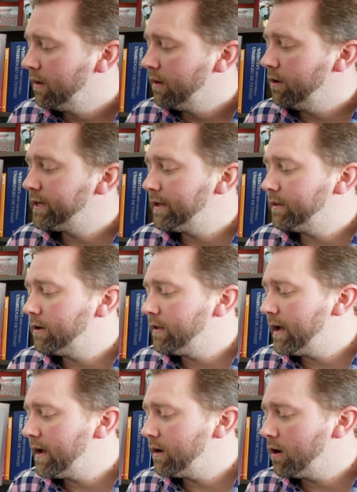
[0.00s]
those out there
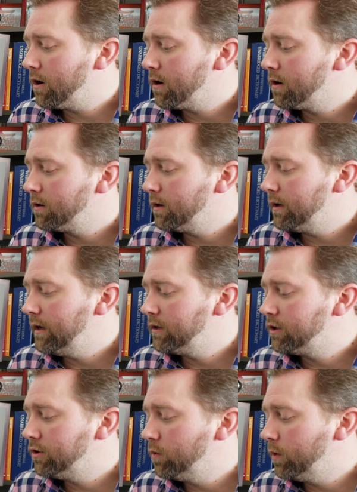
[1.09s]
that are
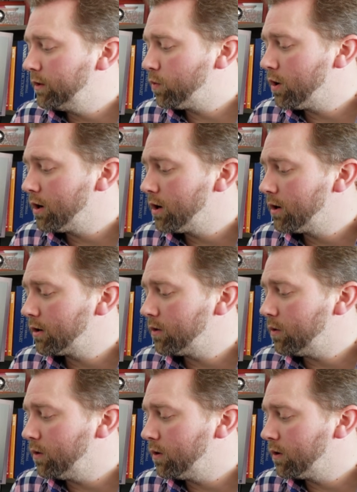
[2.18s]
into woodwork
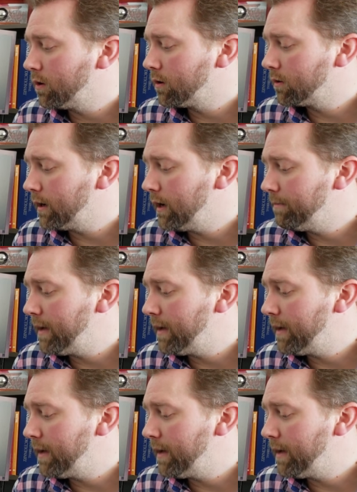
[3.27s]
or uh,